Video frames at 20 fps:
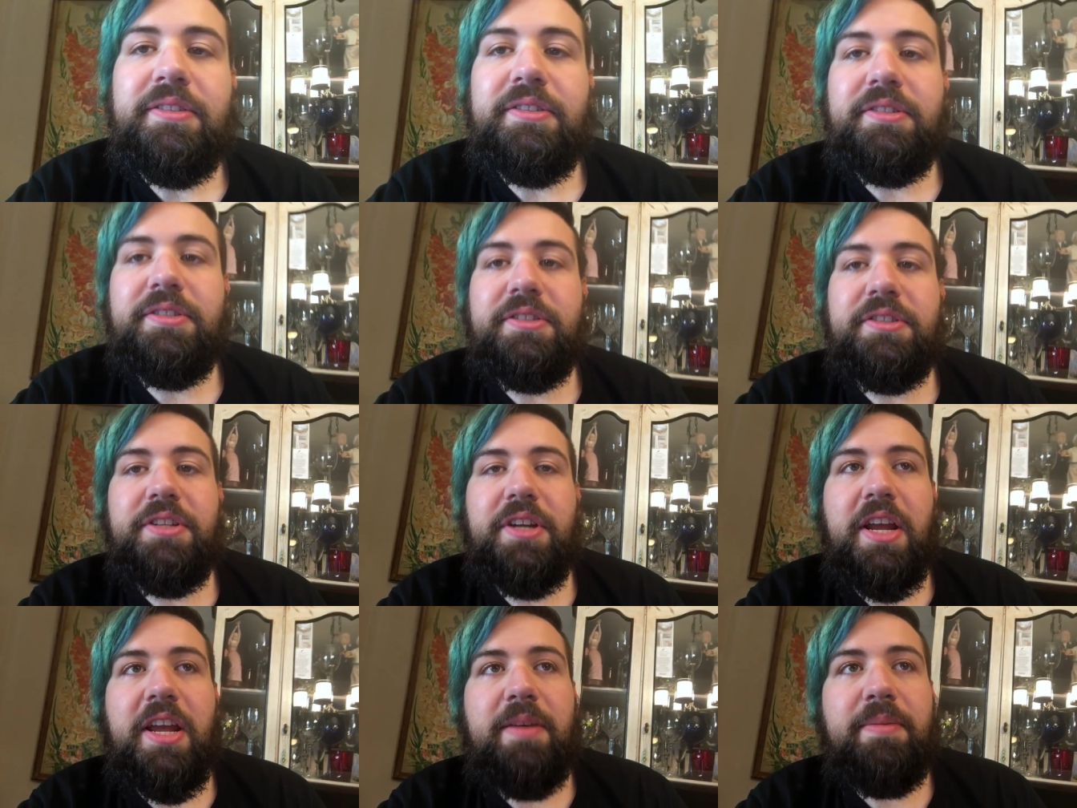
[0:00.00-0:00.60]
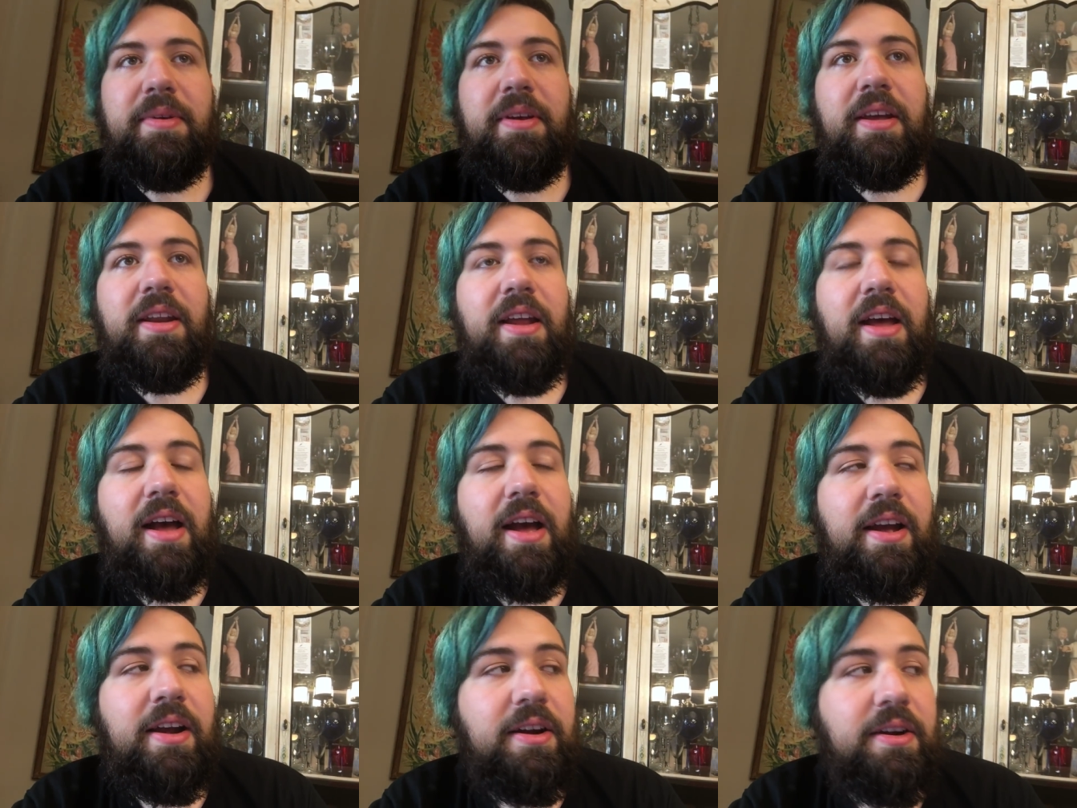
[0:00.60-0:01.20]
Jaimie and
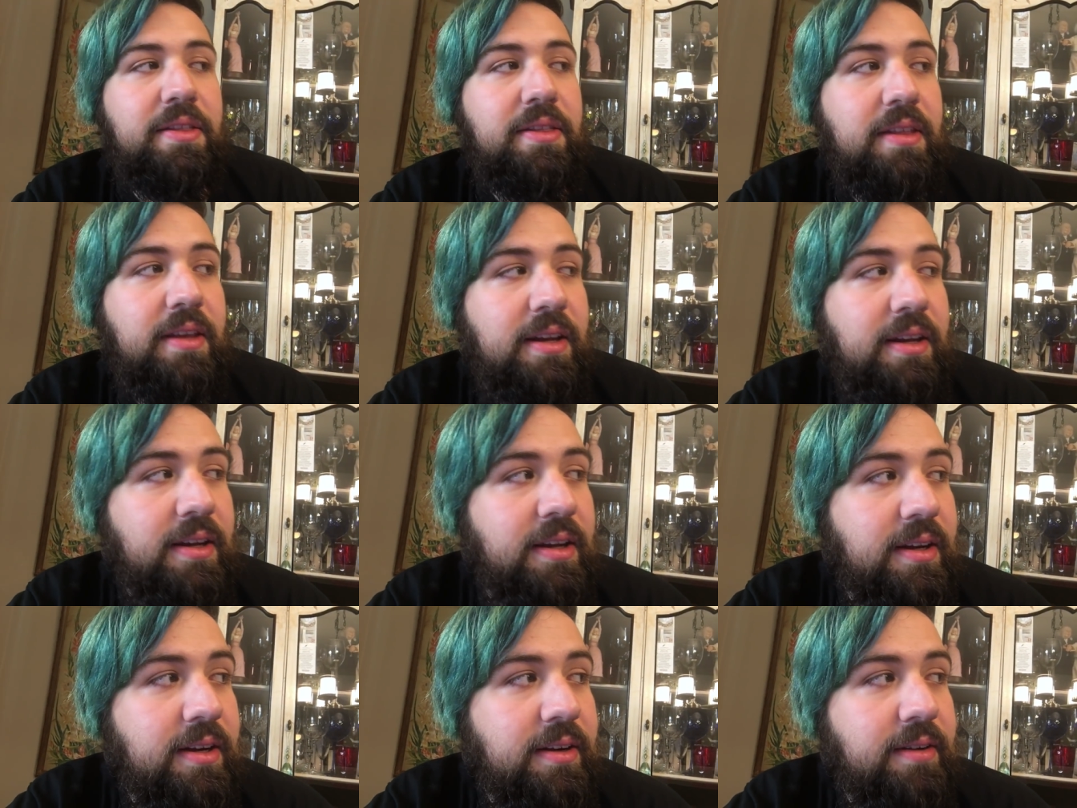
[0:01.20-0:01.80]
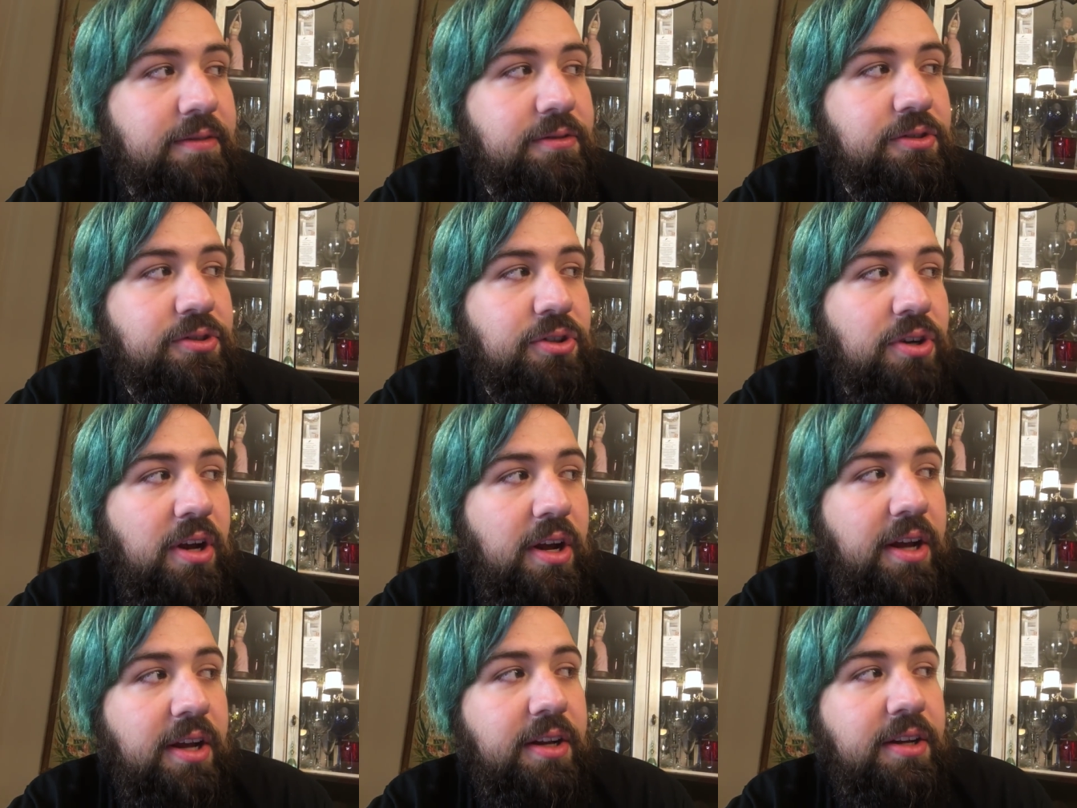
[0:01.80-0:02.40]
I are thinking of
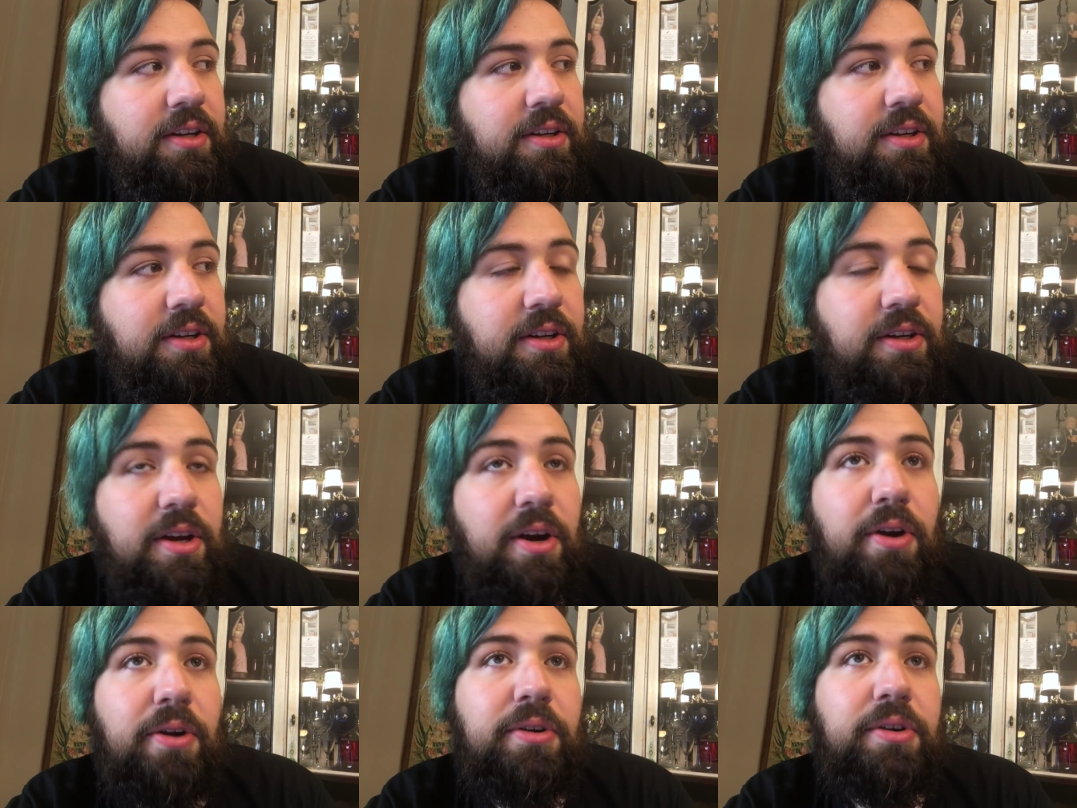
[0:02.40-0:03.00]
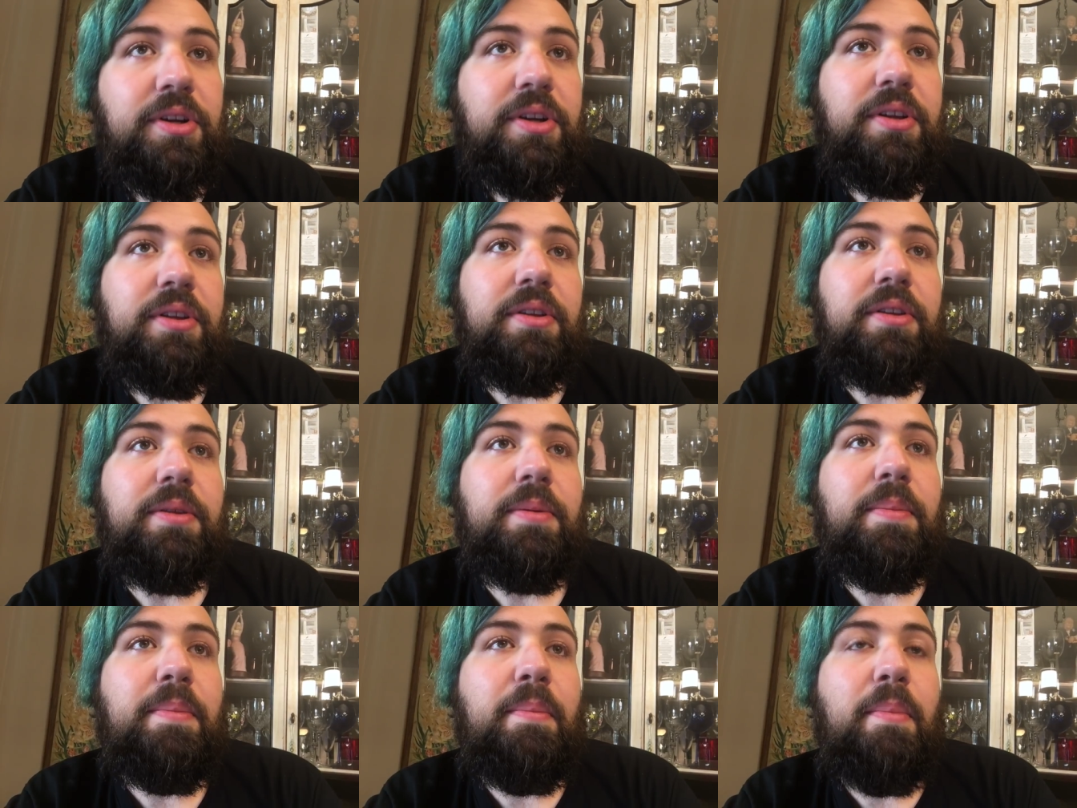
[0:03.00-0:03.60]
trying to go to
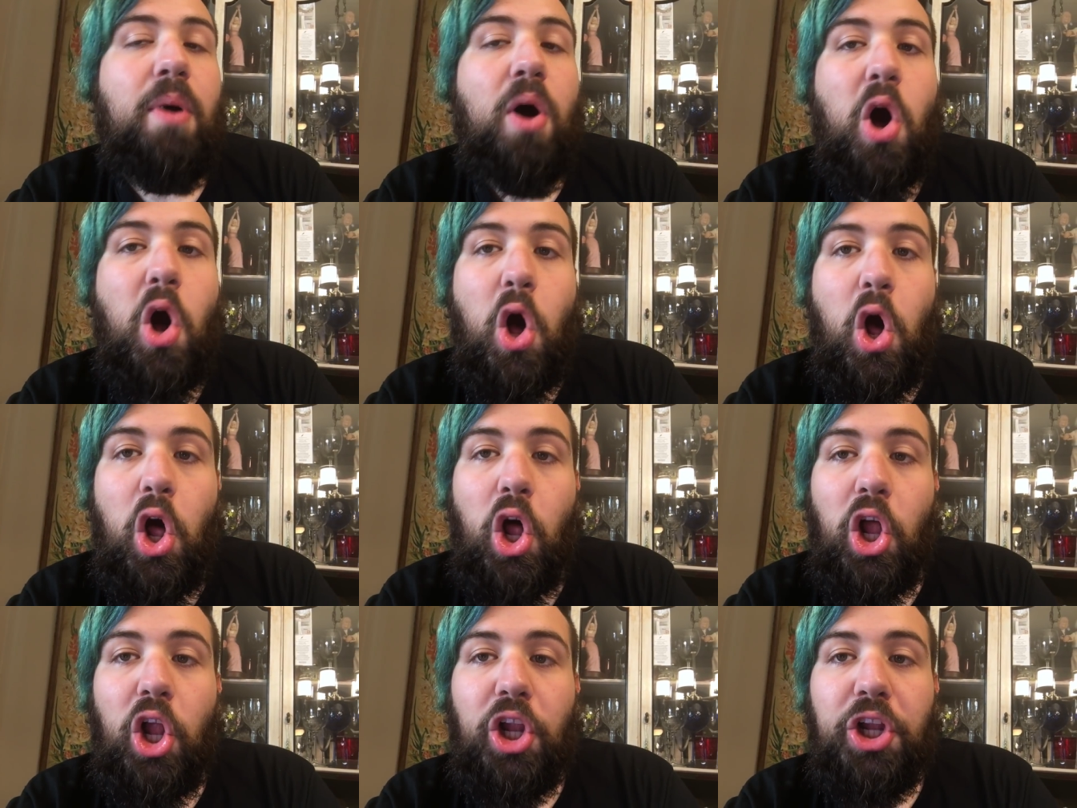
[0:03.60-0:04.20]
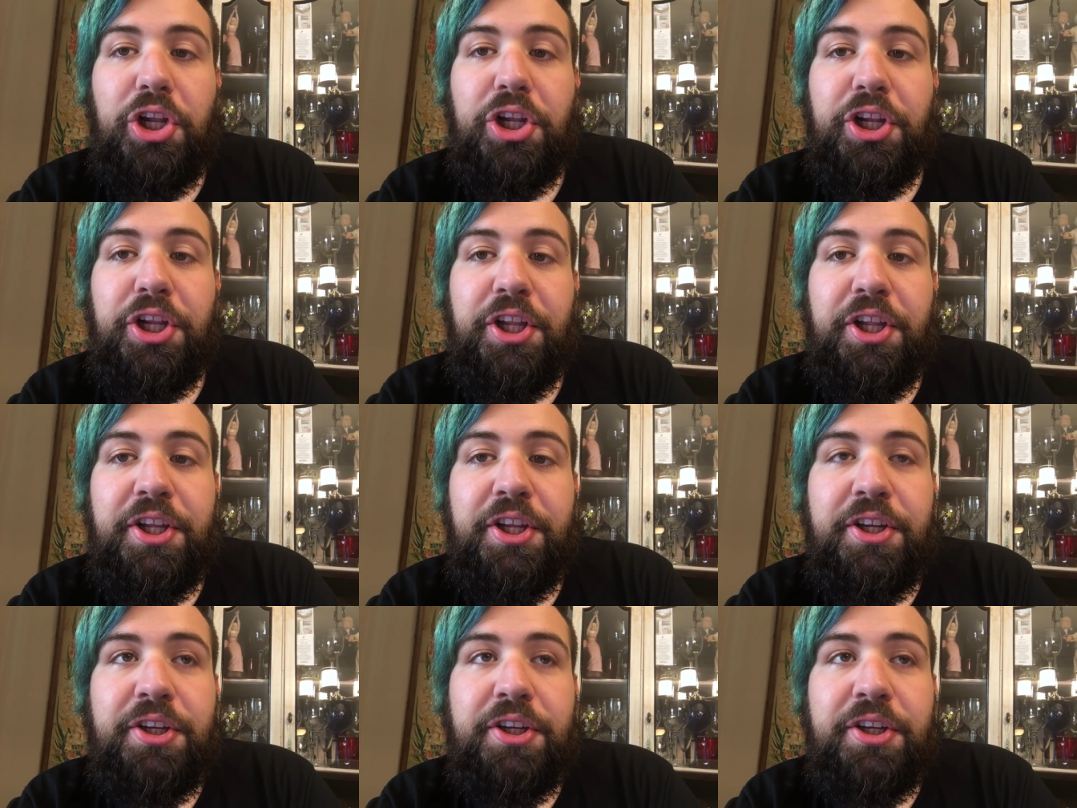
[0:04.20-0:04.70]
the mall